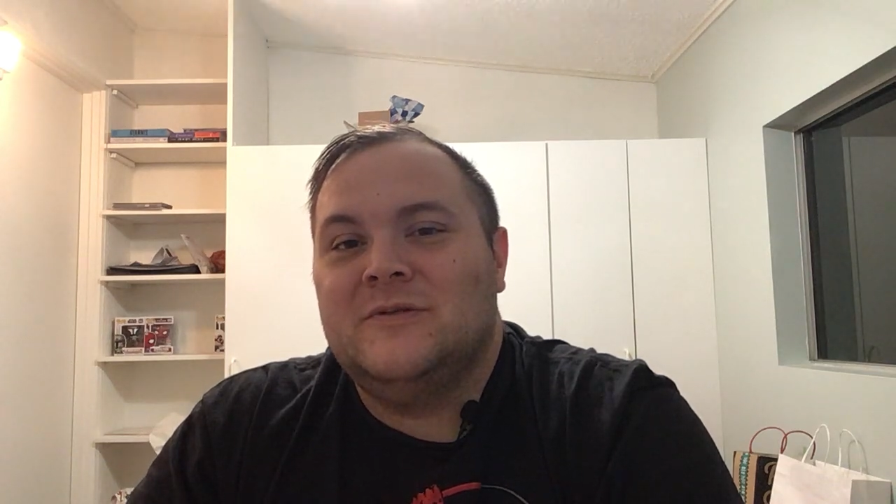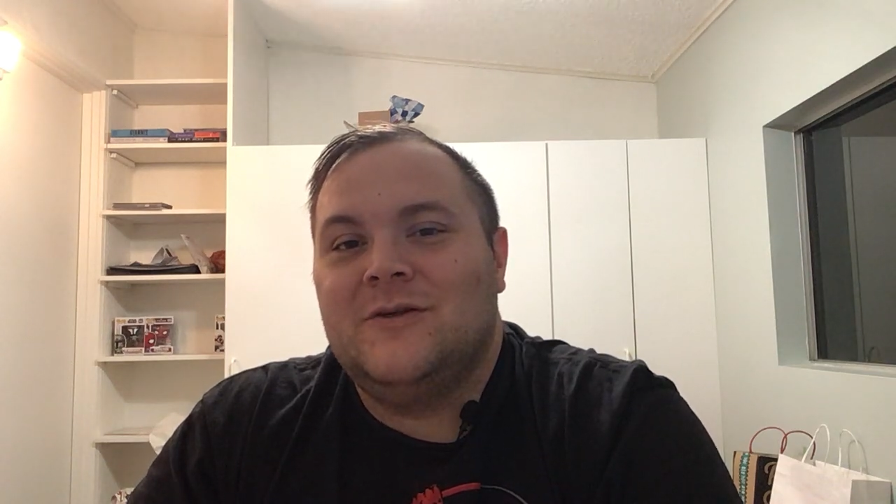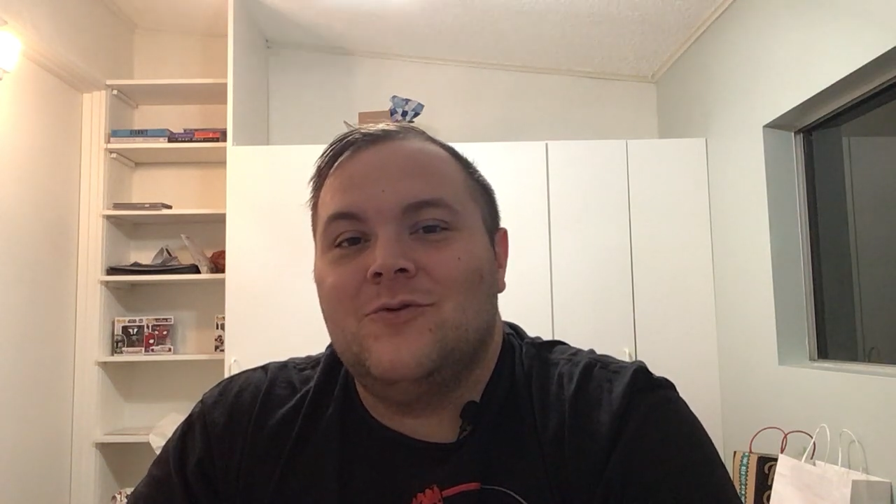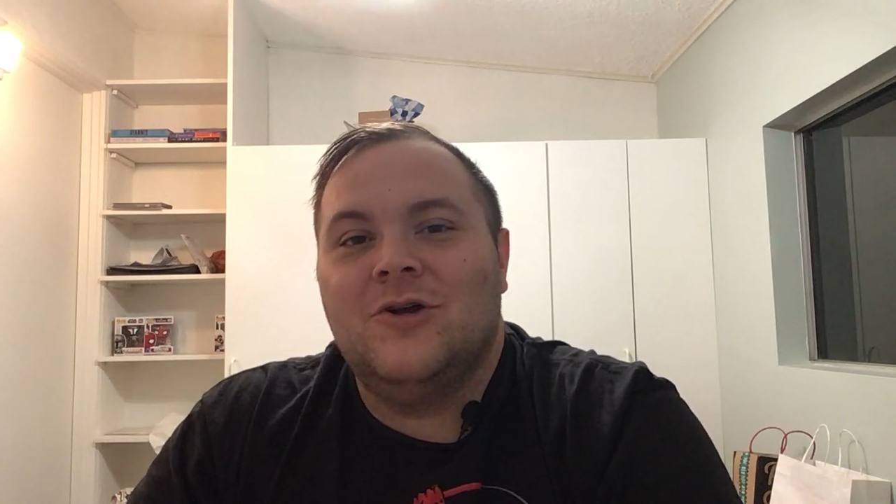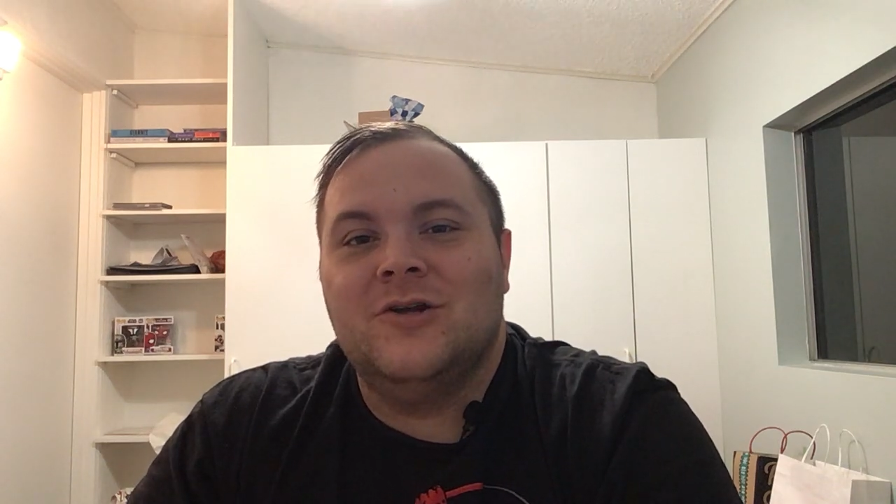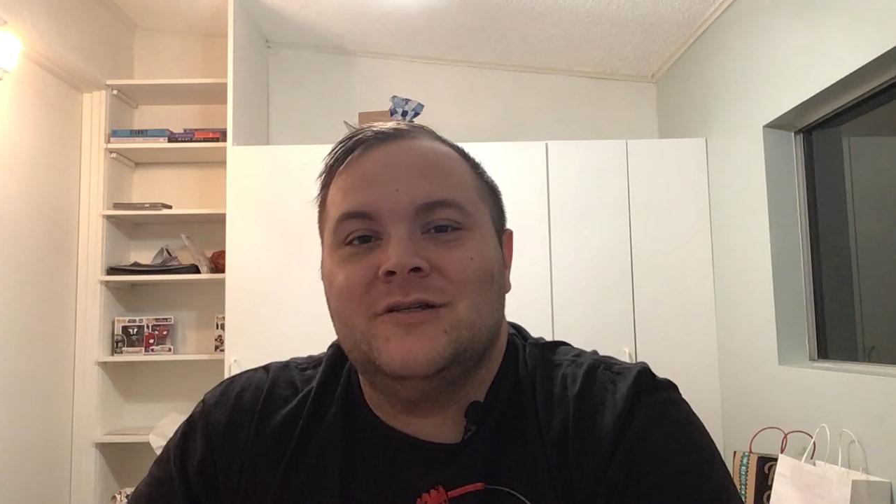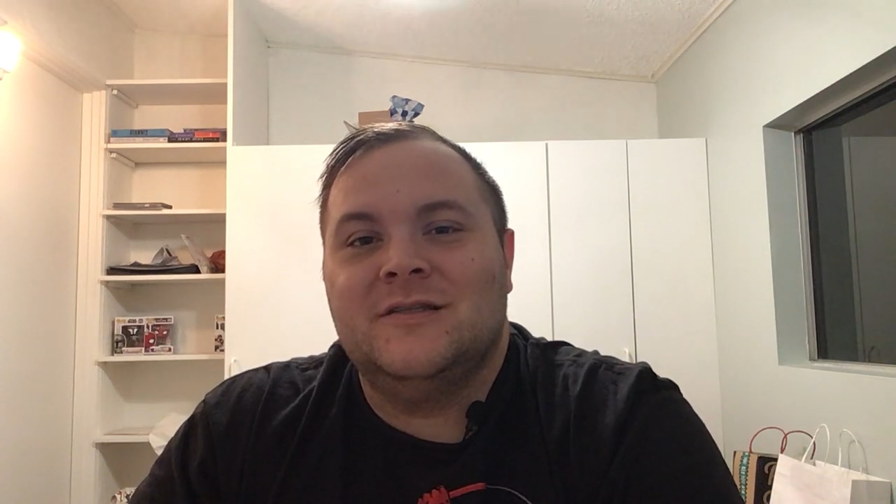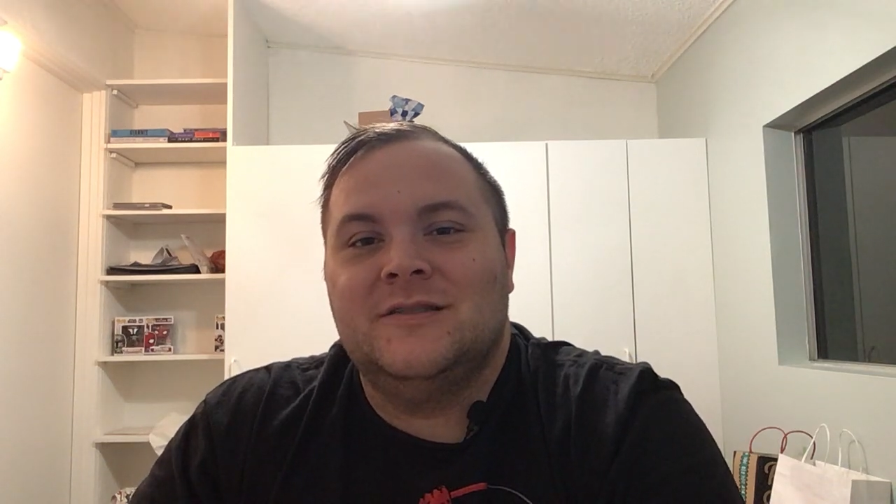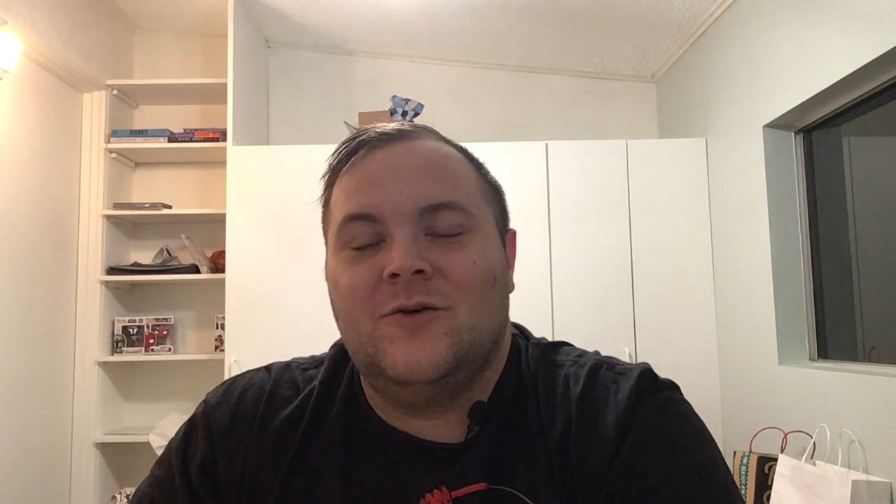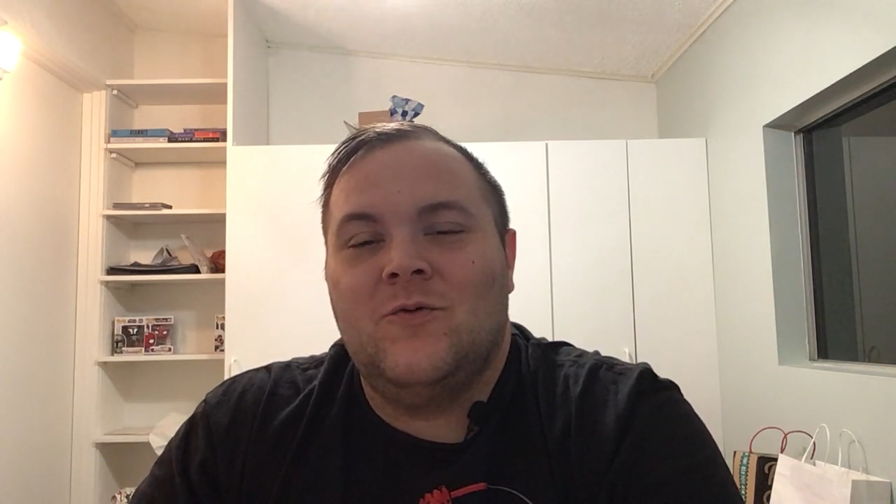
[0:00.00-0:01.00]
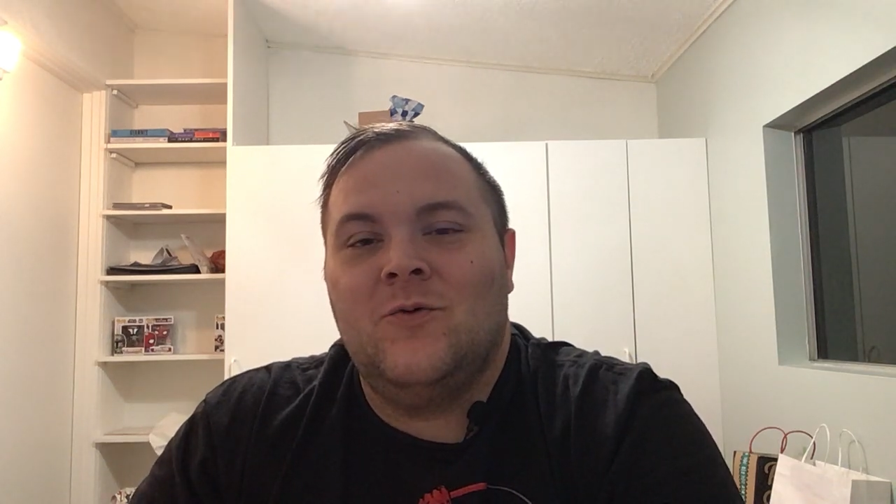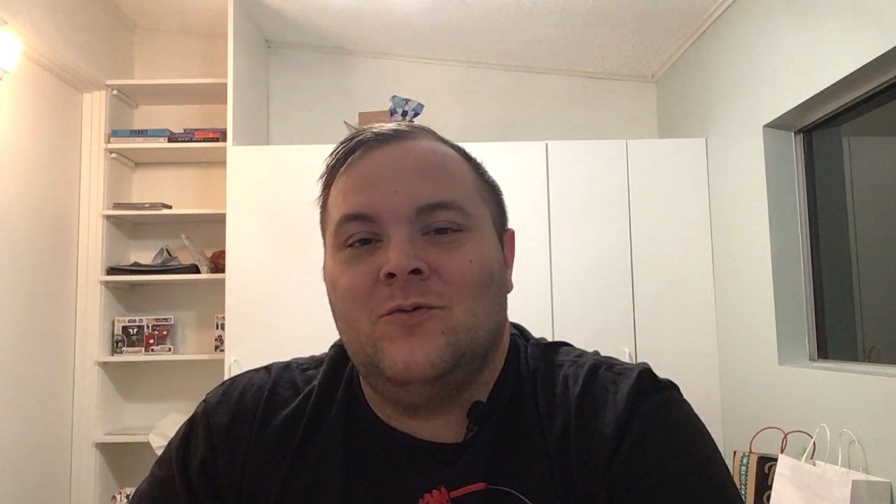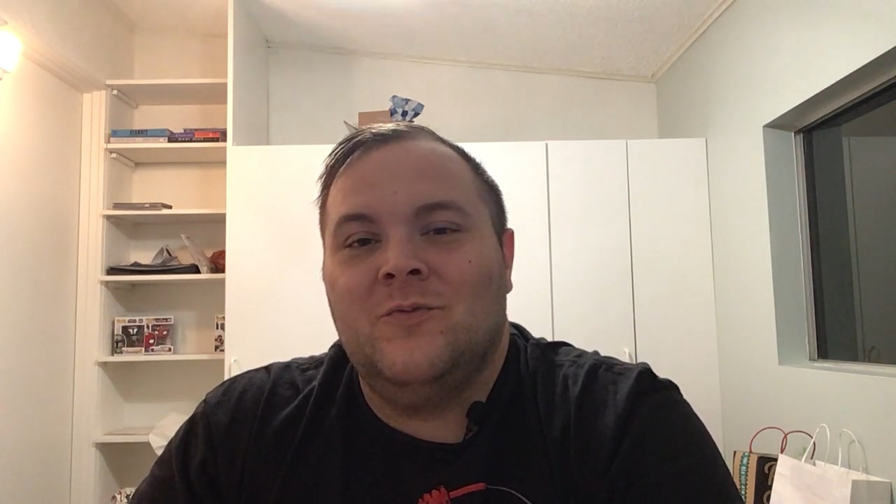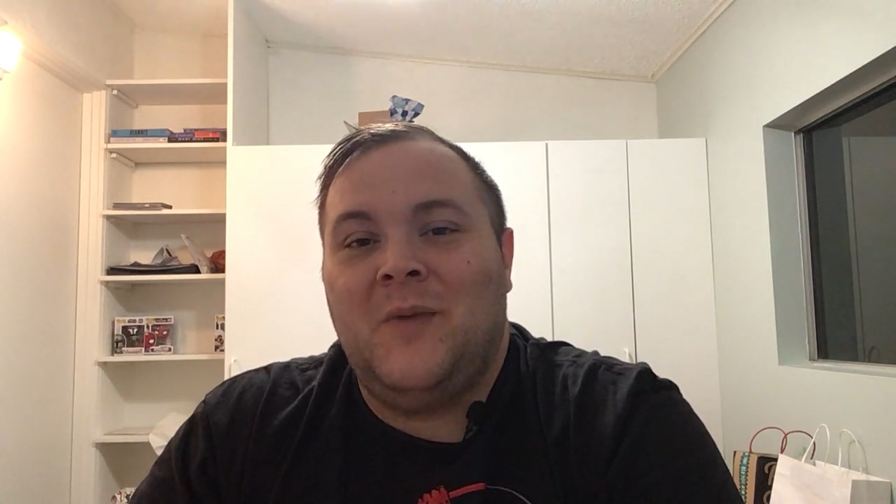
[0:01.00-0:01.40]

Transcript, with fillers: so good to so